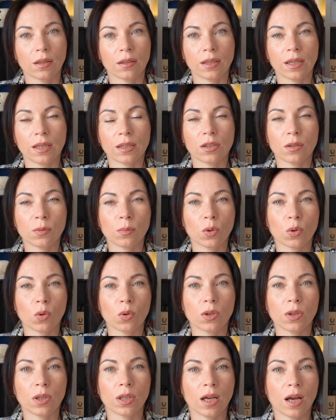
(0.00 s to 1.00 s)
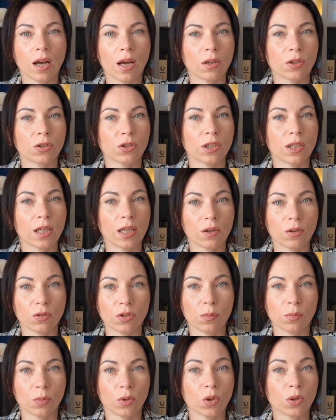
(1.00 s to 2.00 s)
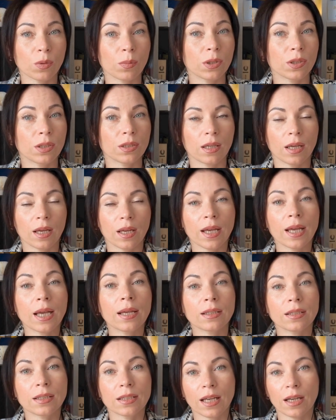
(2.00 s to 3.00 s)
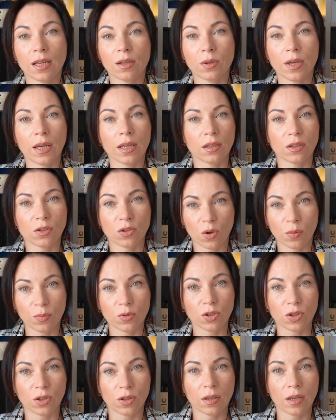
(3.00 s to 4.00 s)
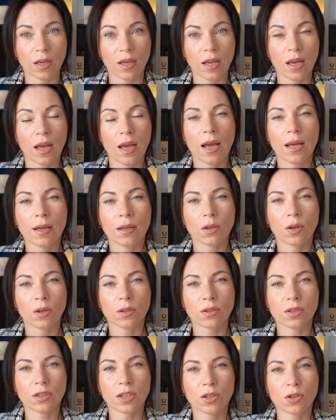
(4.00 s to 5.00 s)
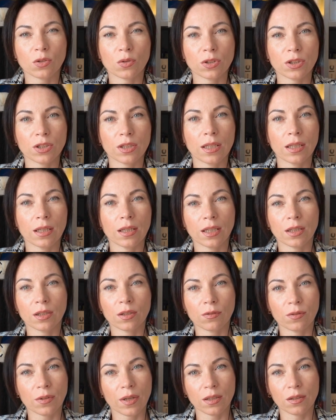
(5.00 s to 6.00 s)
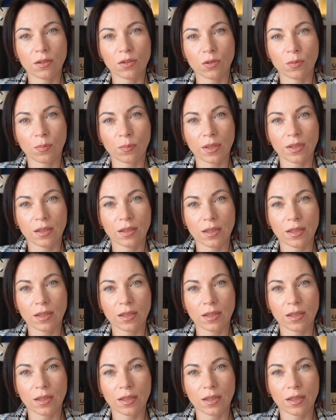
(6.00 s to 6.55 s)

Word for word: They support large-scale deployments, accelerate adoption, and continuously innovate to meet